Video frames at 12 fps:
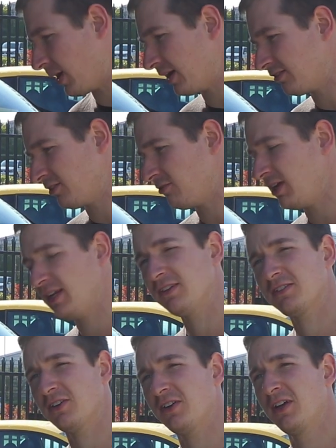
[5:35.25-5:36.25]
of wires in and read
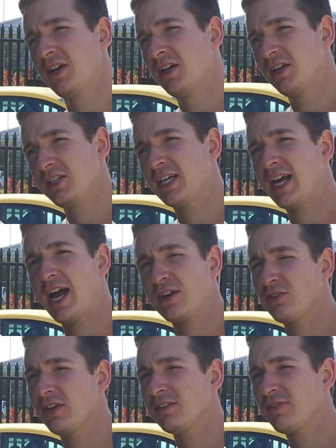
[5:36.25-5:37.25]
it. So you can't
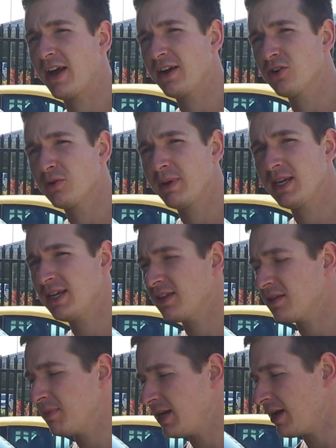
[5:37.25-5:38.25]
do these via OBD
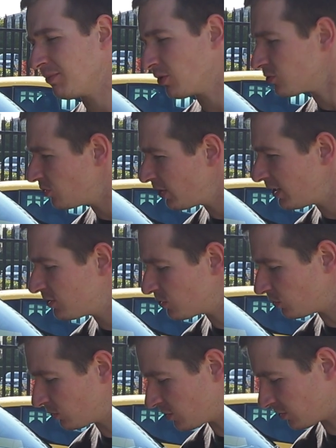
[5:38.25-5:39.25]
at the minute. I'm not sure any
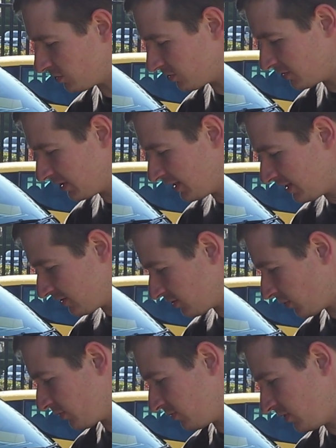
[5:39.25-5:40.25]
tool does.
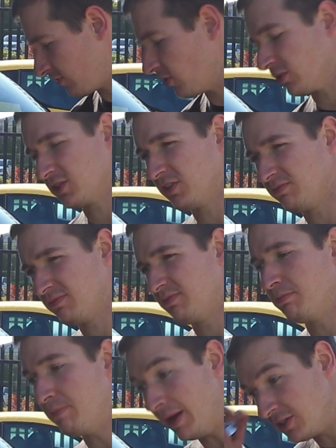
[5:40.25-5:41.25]
So you've got to
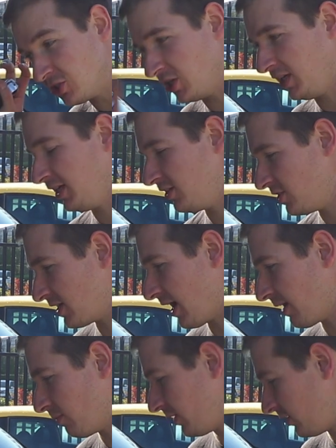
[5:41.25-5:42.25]
bench it each time,